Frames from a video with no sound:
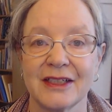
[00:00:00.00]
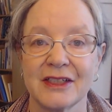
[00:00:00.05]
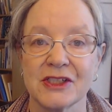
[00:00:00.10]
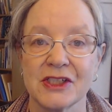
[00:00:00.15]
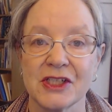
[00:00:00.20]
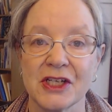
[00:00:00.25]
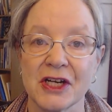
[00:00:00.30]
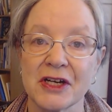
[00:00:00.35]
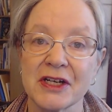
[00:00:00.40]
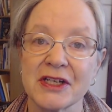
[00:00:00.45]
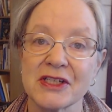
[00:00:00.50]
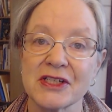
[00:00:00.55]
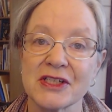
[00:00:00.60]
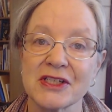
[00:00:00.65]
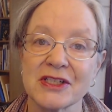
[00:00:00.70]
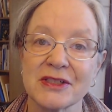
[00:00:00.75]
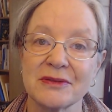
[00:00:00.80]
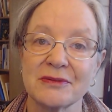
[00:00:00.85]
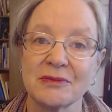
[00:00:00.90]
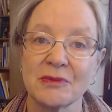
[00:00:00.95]

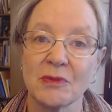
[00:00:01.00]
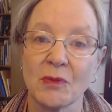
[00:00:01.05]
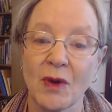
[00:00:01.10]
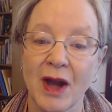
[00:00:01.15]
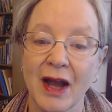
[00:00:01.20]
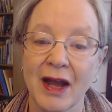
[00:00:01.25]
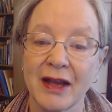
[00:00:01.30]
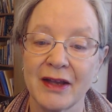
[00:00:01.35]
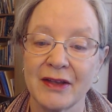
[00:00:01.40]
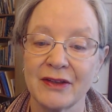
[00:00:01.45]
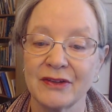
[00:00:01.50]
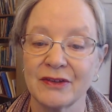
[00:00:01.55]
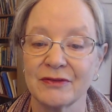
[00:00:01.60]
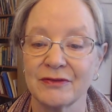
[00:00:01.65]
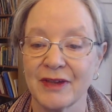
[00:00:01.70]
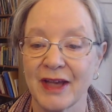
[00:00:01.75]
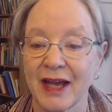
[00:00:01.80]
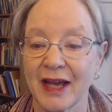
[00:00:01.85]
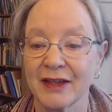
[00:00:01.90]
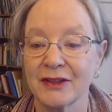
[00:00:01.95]
Cherished, wise,
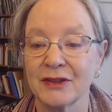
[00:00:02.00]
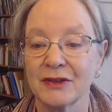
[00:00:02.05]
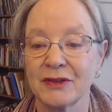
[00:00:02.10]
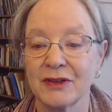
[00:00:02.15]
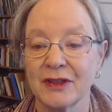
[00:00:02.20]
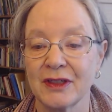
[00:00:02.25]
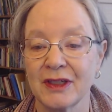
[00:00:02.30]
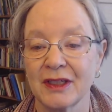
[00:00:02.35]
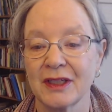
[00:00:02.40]
valued,